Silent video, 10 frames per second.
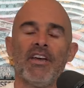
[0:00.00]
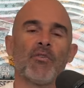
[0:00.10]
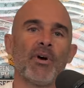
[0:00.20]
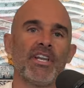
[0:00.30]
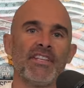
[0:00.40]

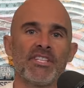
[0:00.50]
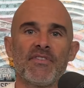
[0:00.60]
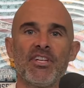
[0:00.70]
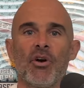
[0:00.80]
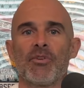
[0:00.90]
everybody, in this
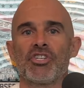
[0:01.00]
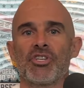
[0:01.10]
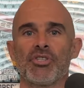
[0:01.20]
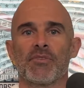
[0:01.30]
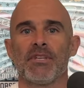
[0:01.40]
video I'm going to show
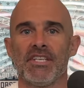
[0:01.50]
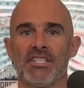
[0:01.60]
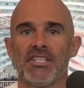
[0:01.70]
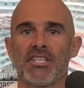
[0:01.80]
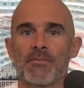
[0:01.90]
you some
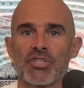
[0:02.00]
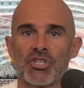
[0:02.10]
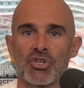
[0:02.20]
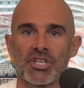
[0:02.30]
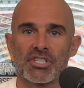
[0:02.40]
easy tips and
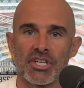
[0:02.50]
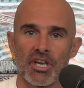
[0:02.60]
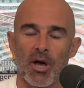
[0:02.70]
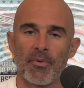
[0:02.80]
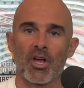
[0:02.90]
tricks to
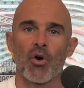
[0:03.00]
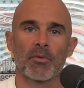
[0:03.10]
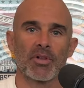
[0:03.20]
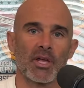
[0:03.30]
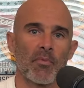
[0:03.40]
get up and
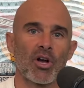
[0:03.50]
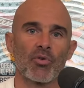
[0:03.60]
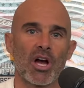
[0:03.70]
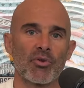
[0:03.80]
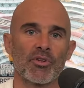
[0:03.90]
going playing punk
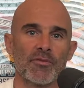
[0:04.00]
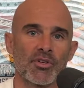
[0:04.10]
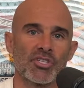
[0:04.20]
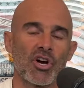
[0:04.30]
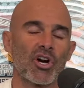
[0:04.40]
rock rhythm
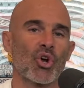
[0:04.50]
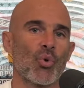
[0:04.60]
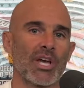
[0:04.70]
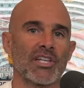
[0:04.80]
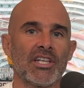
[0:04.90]
guitar
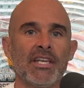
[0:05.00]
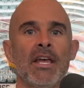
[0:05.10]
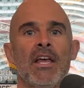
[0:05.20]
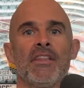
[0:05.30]
quickly.